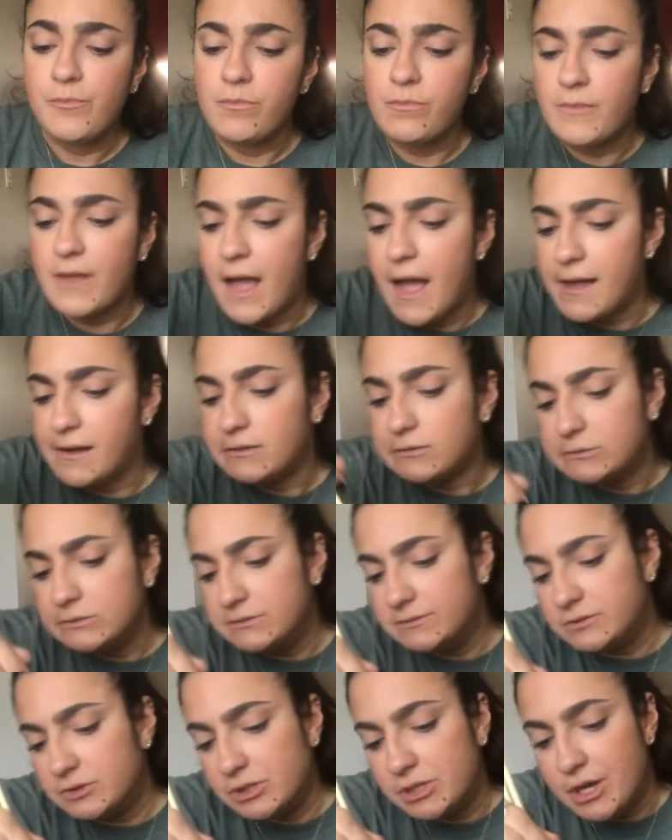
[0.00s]
I don't
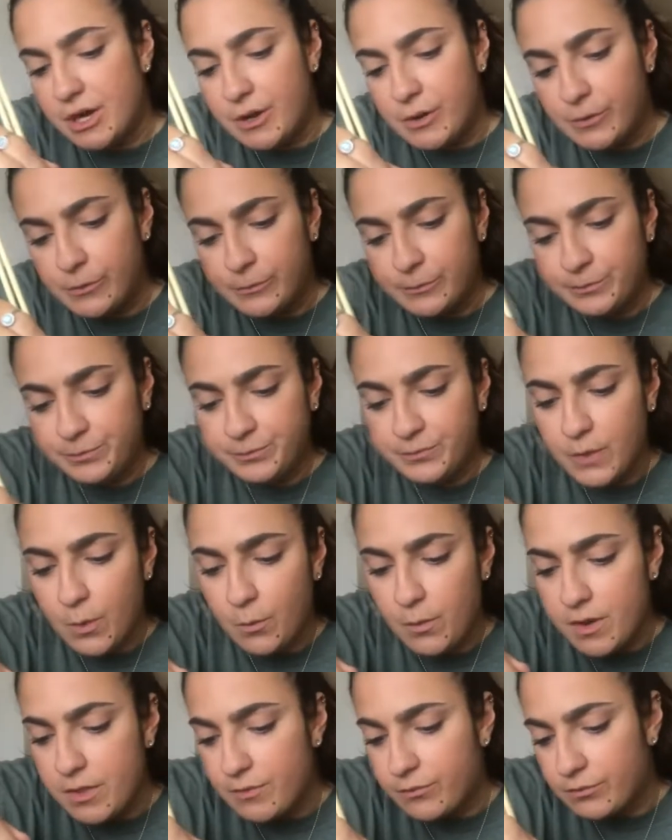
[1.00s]
even know
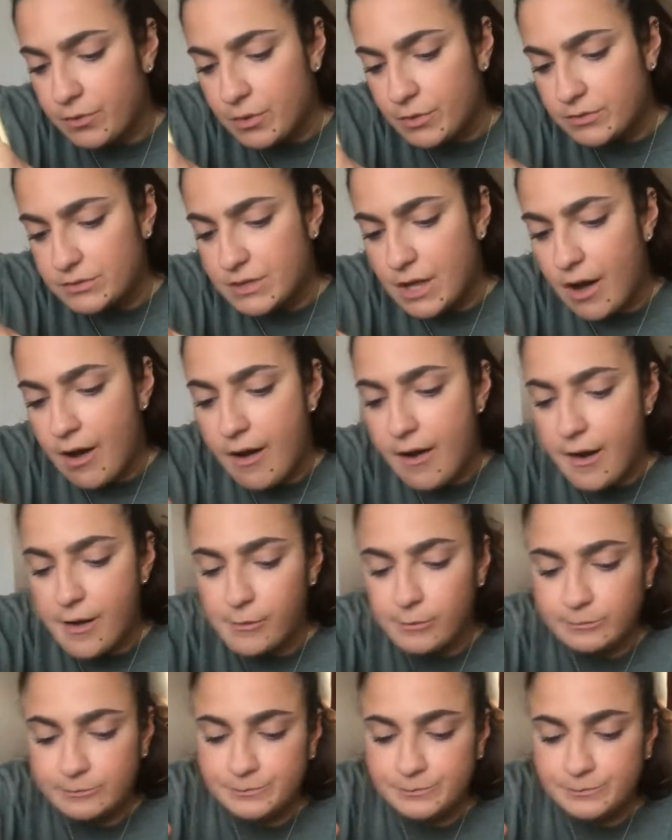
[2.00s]
where the rolls are.